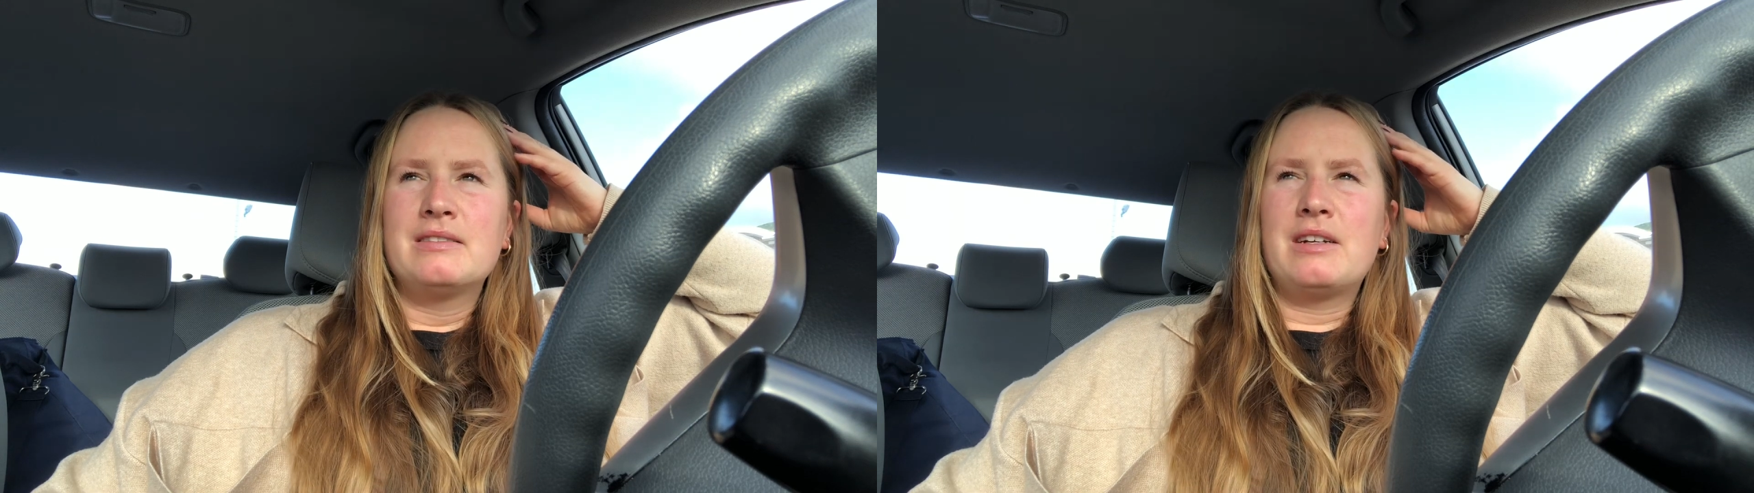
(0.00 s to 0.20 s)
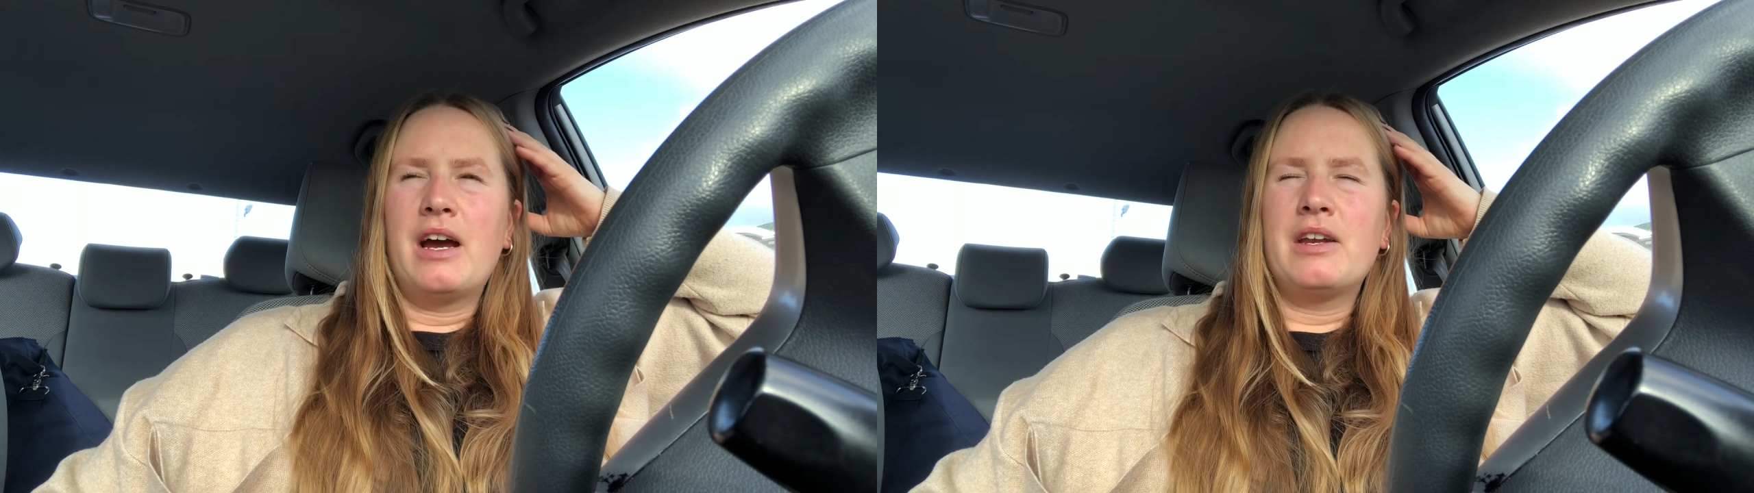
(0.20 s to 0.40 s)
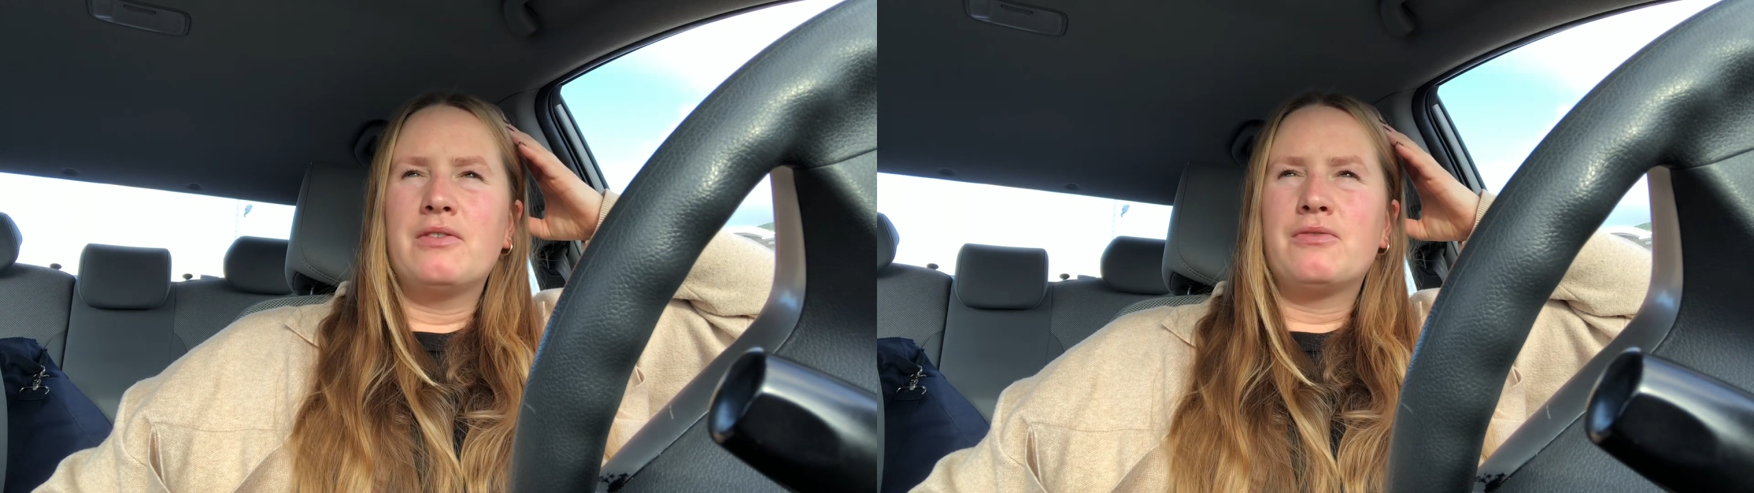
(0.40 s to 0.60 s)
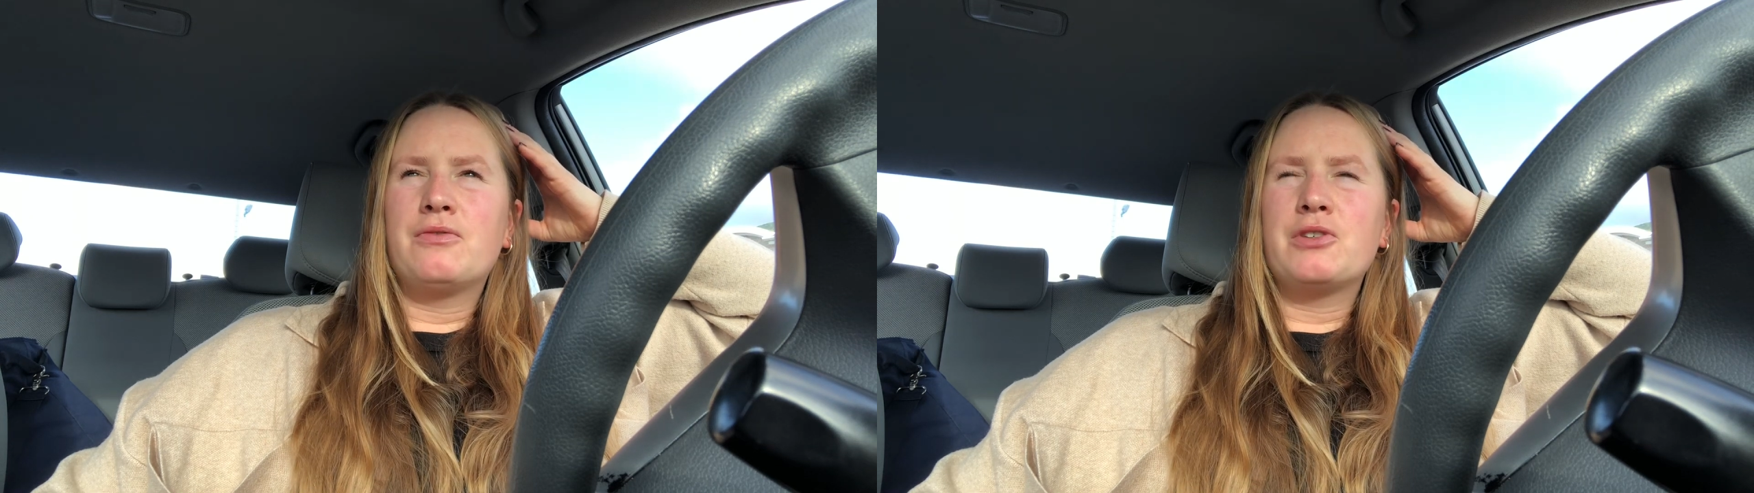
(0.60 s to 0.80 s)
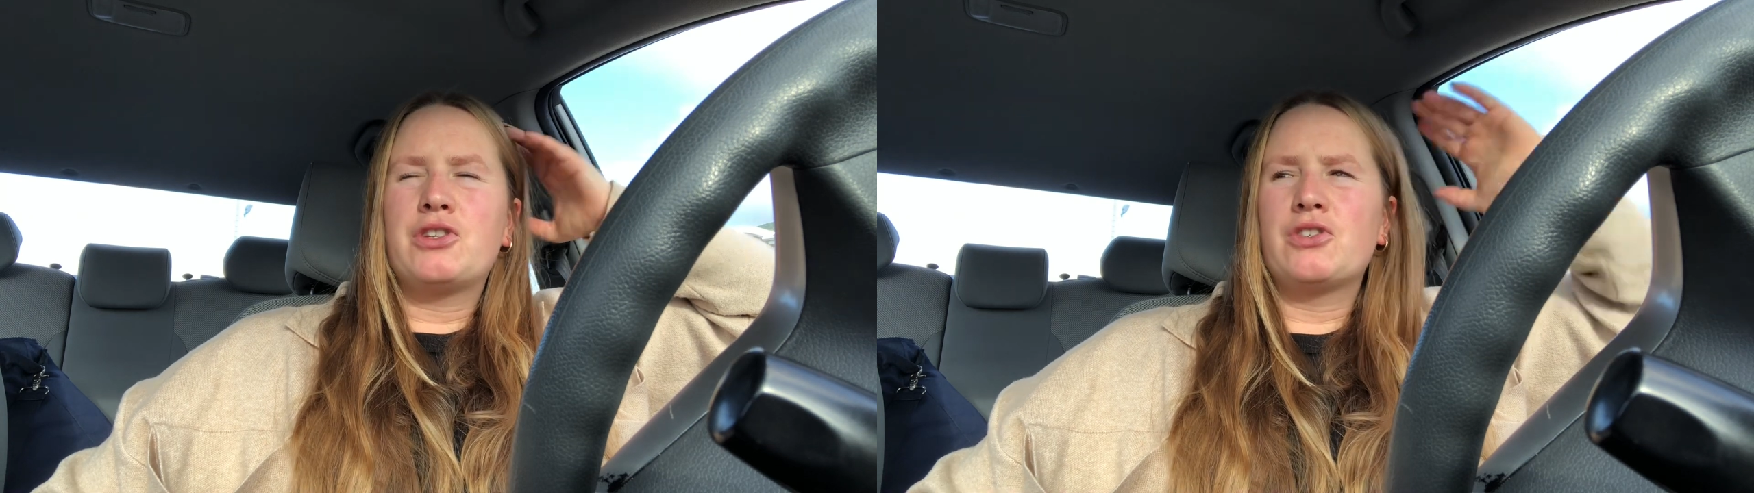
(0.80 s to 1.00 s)
kind of
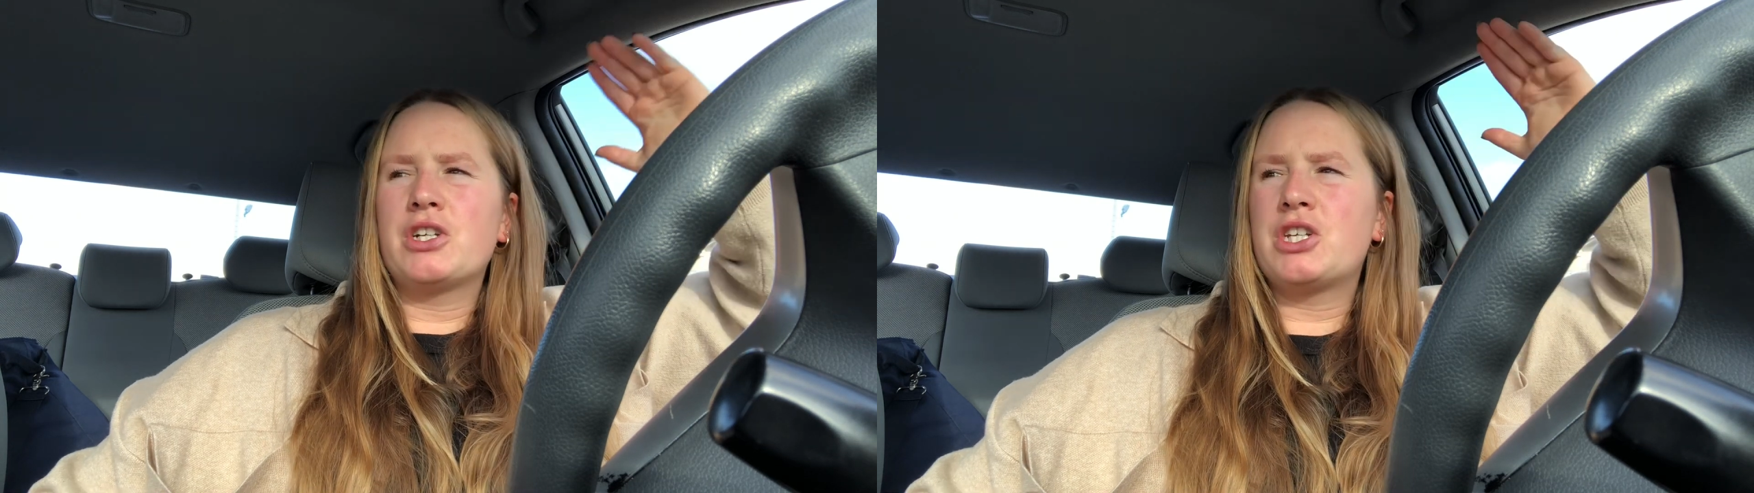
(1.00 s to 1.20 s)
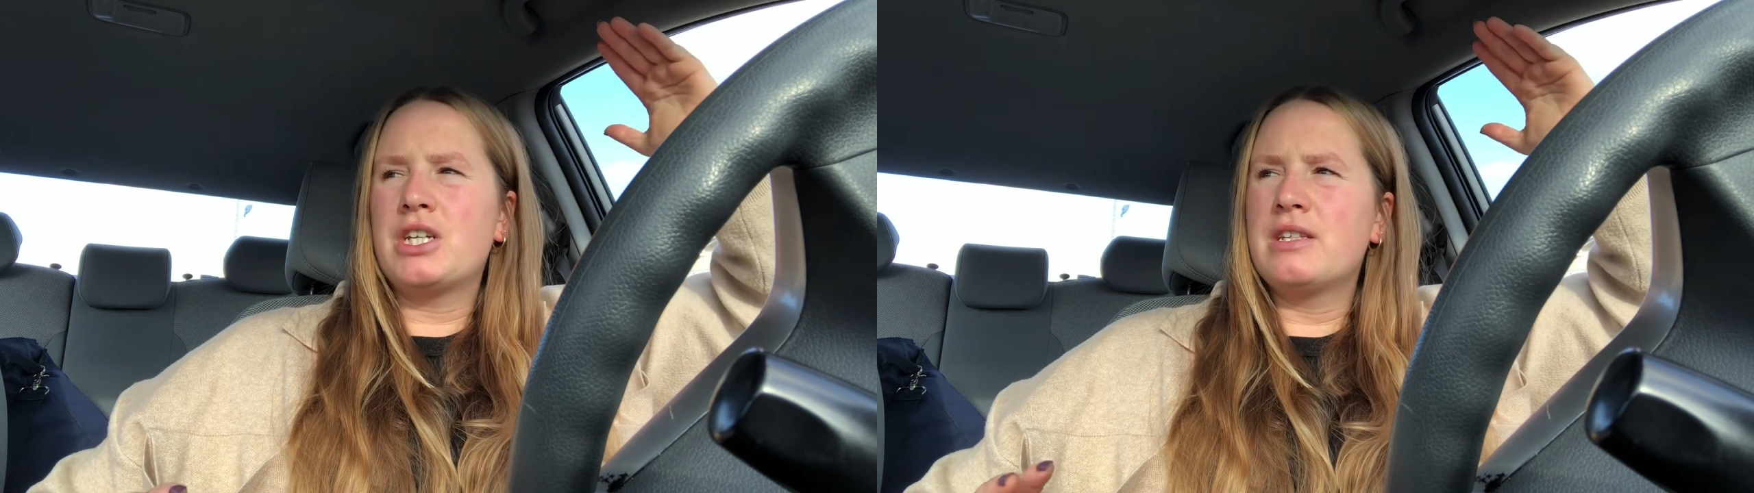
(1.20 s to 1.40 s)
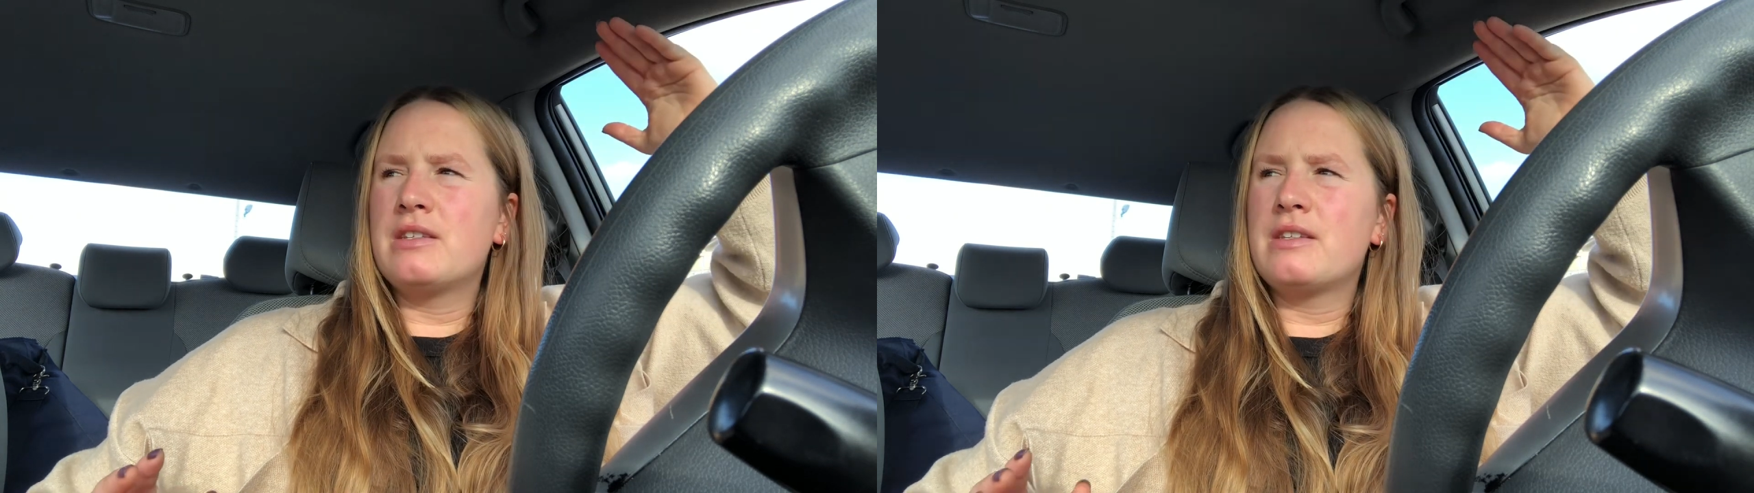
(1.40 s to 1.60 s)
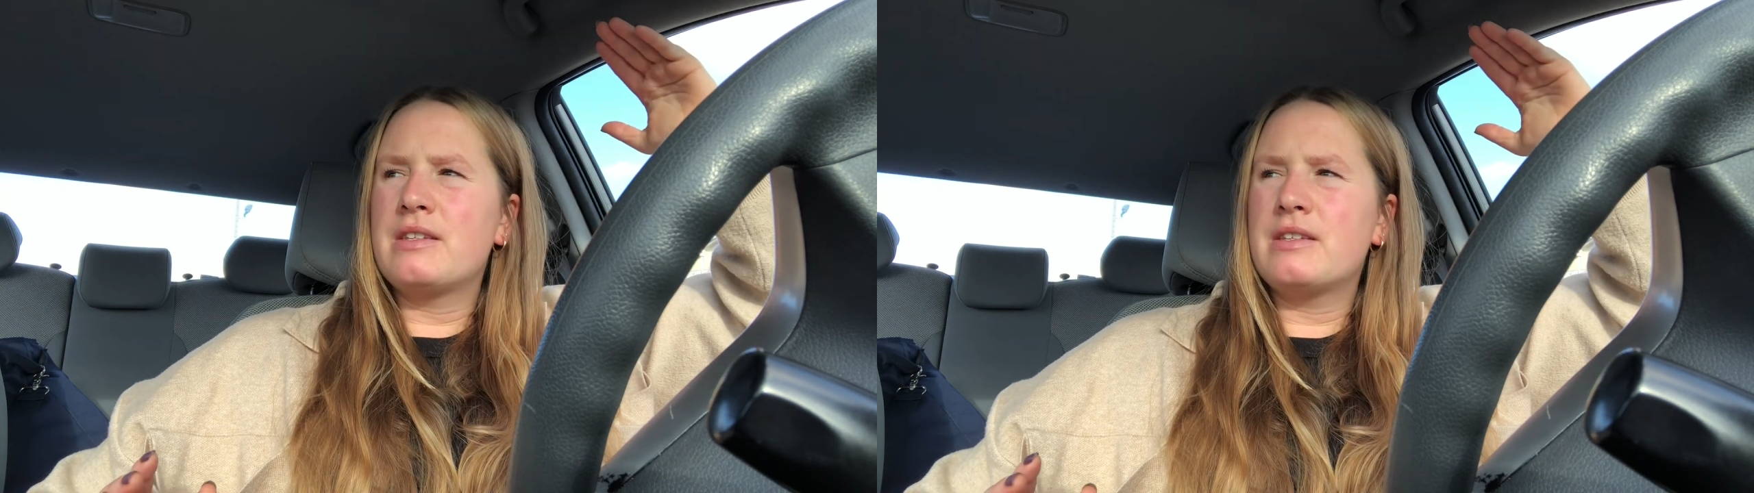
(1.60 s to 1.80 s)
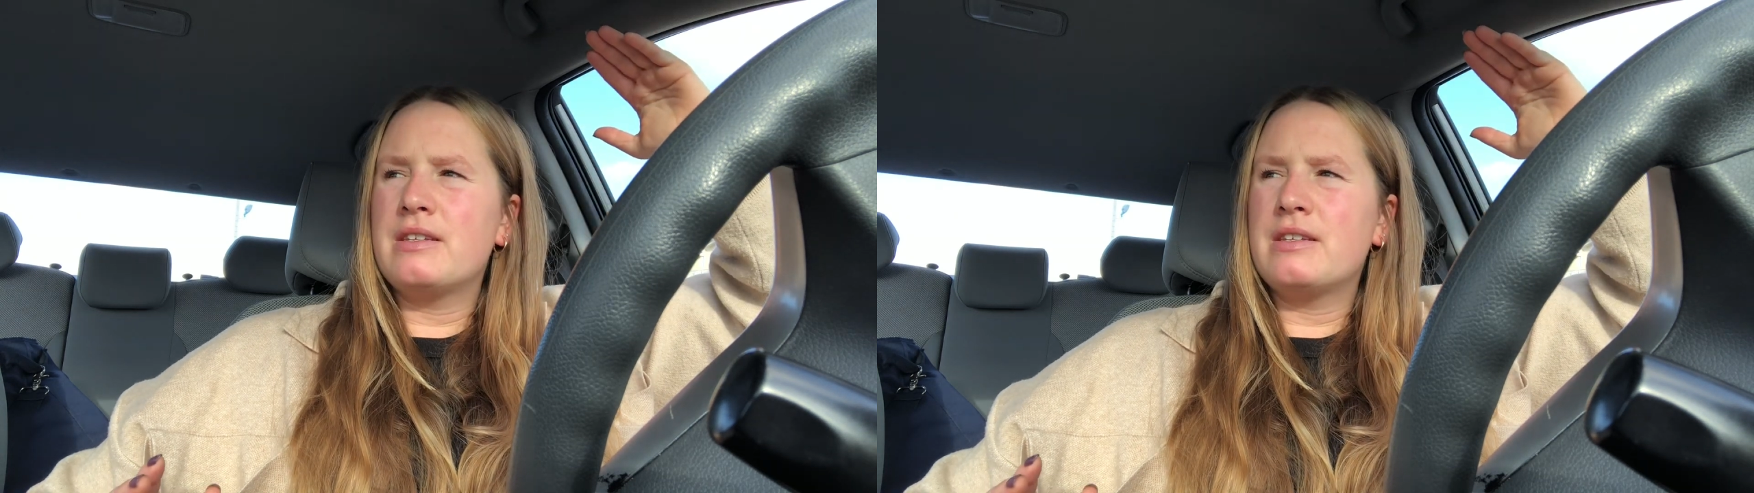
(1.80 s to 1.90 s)
restrictions